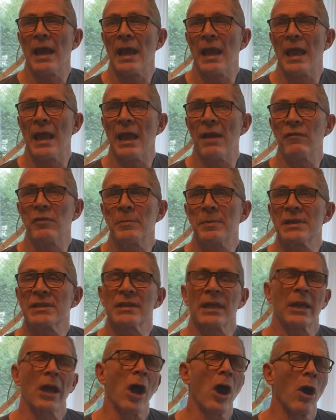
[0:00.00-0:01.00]
everybody's
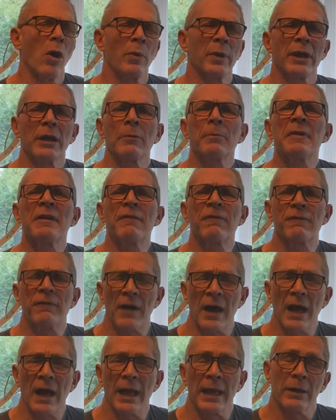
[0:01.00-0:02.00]
like, oh, it'll be
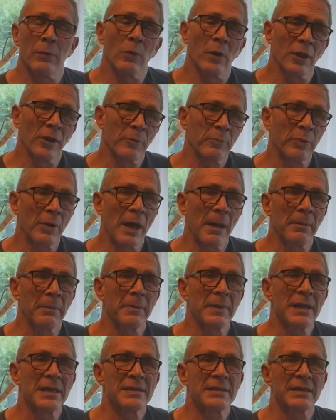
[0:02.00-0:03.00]
fine. Well, the
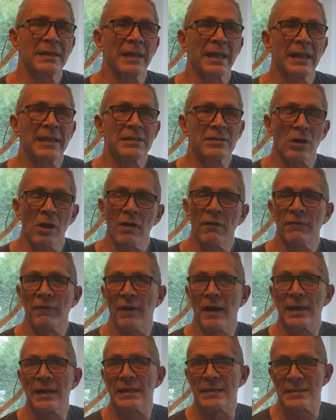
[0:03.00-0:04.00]
problem is it's all
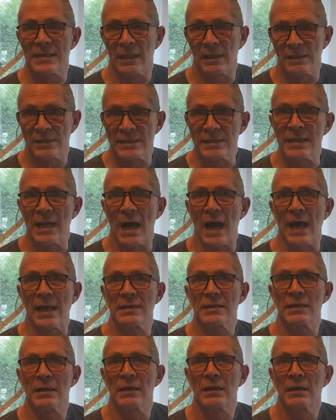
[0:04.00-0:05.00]
fine until it's
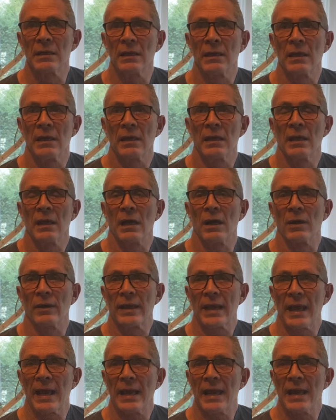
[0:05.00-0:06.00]
not.
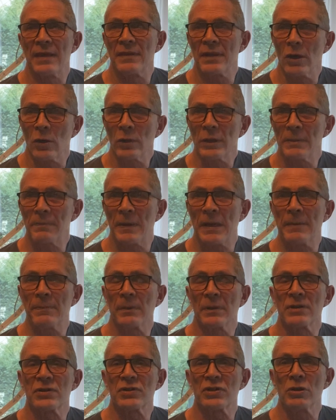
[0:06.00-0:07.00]
Okay, and the only
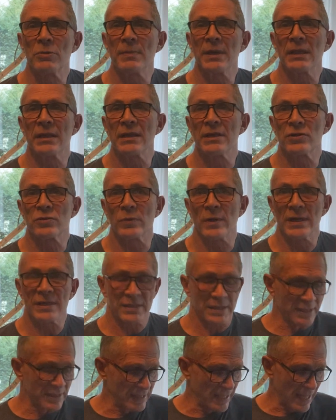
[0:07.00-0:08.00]
people assuming these
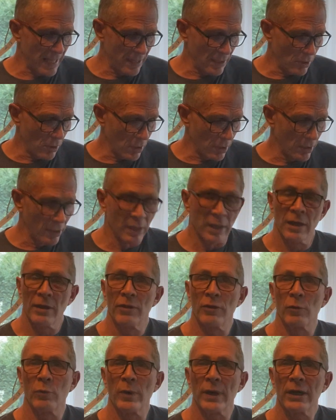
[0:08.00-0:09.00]
risks then are
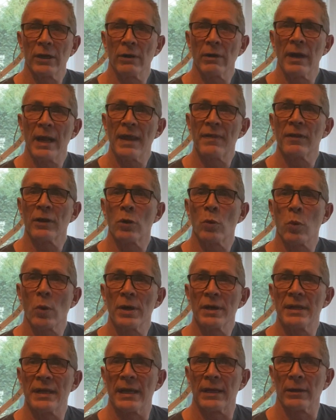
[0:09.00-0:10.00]
the rigger and the
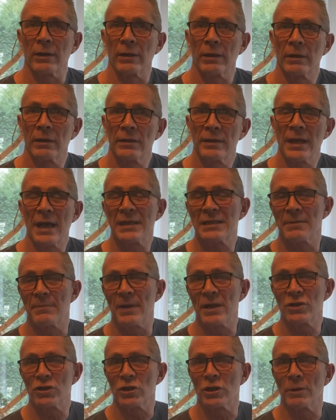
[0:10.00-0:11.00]
coordinator, not to
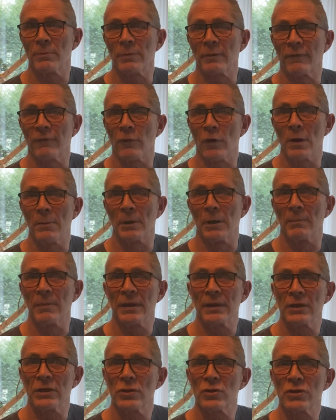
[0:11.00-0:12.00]
mention the performer,
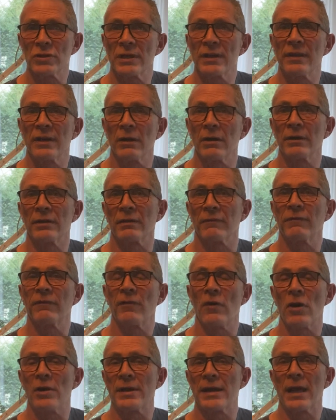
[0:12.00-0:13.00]
but usually they're at the
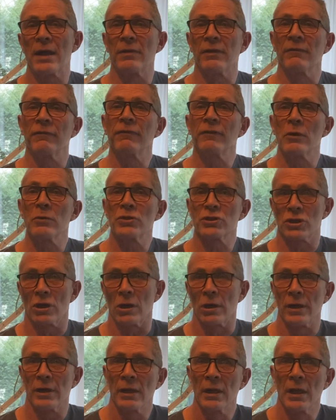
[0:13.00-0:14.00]
far down the flow
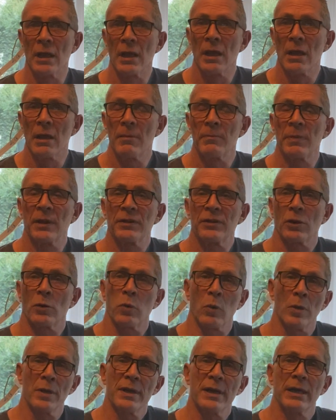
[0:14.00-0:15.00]
chart. But the
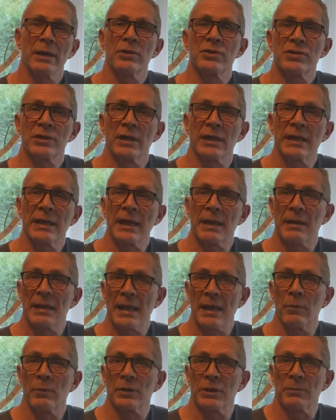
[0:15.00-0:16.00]
coordinator is going to get
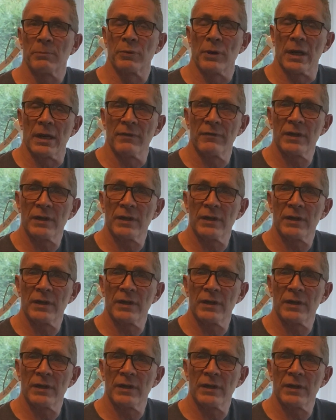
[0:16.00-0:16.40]
hit with the brunt of